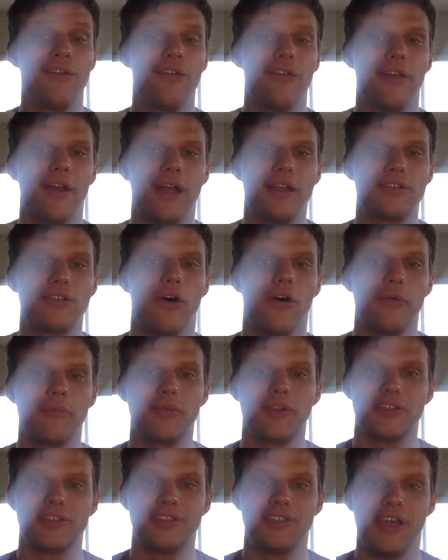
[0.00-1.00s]
That's all I'm
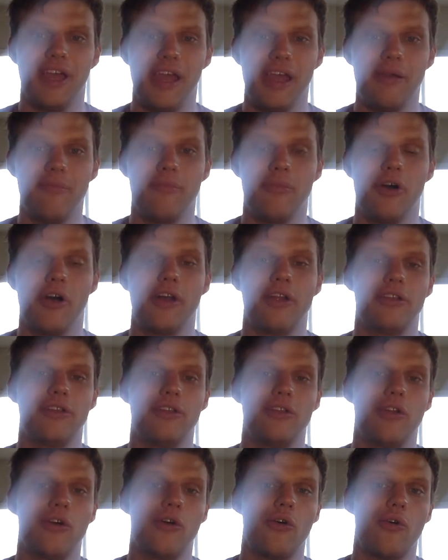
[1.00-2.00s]
going to say, but,
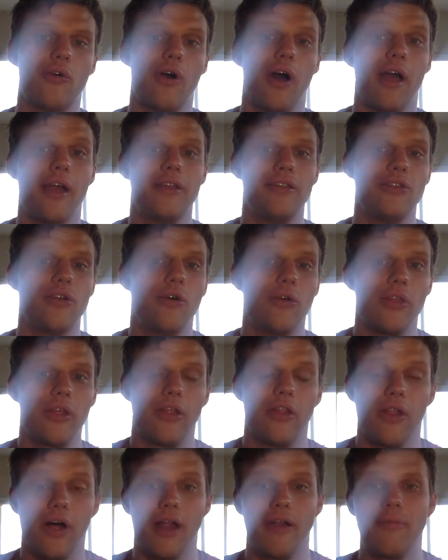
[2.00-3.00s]
I know that a
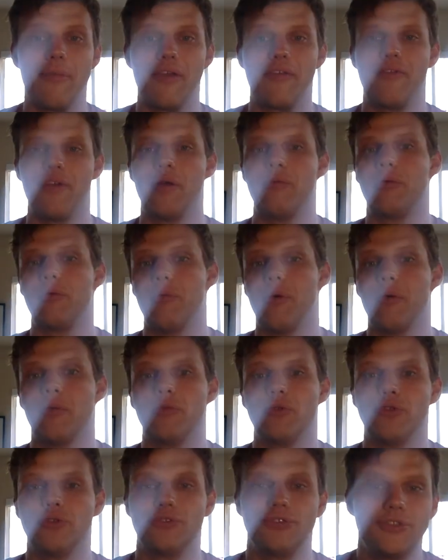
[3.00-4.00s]
lot of my family
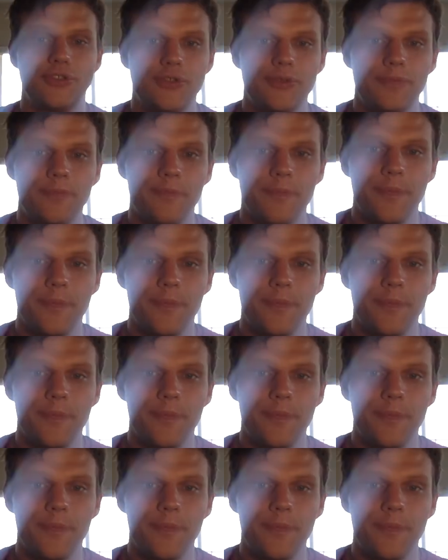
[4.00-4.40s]
members